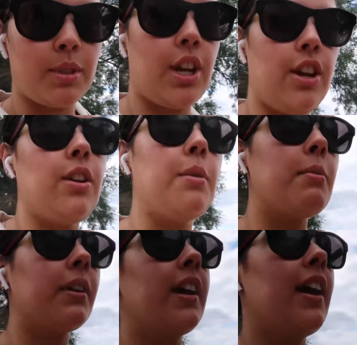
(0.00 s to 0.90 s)
soon,
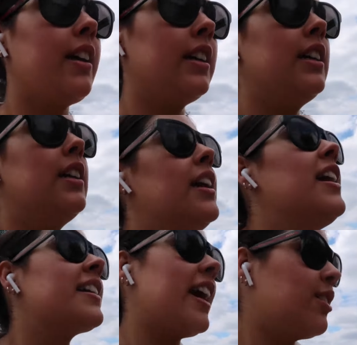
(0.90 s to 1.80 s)
but when I
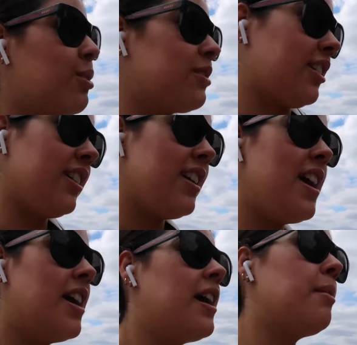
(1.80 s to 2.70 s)
get older
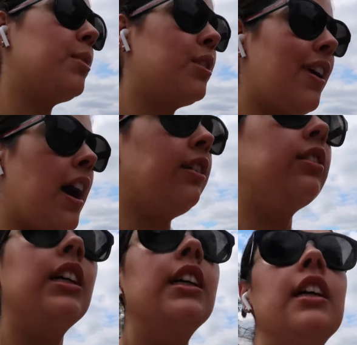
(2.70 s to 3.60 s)
and move
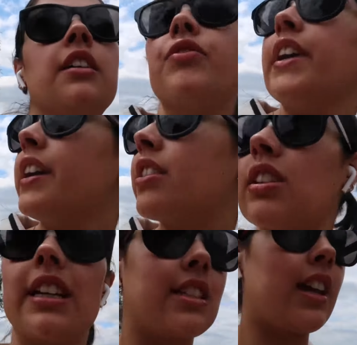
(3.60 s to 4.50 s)
out,
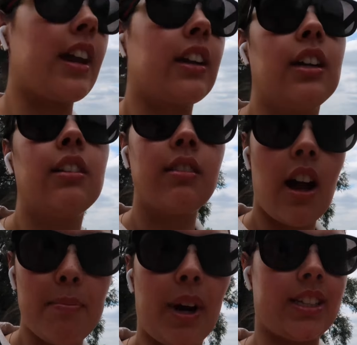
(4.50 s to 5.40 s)
this is like
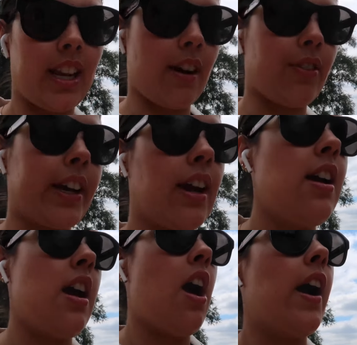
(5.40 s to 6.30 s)
a must have. Like
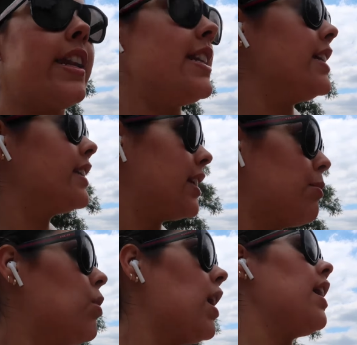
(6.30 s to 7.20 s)
I need
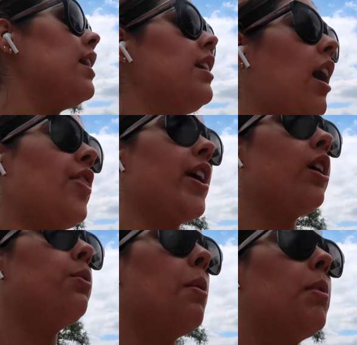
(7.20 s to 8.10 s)
somewhere, I
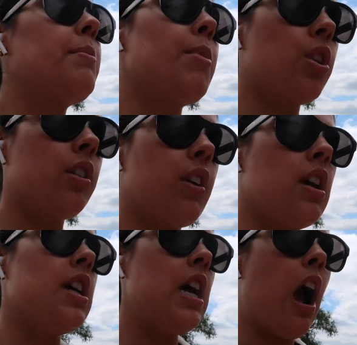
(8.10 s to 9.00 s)
think I'll probably move
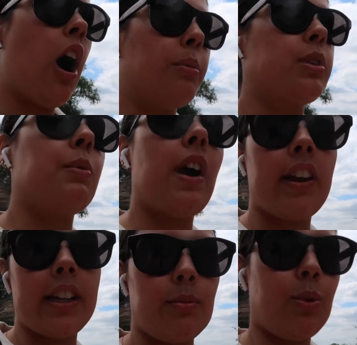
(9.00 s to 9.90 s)
up to
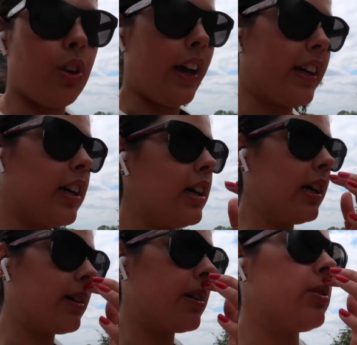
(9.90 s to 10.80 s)
where it is more like
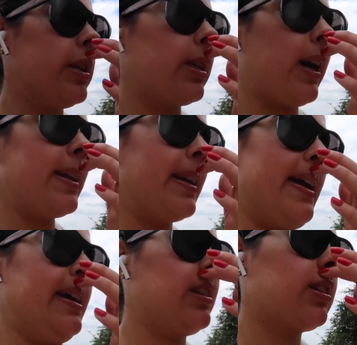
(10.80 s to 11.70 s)

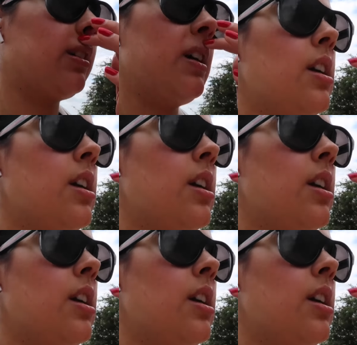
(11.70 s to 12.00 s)
countryside-esque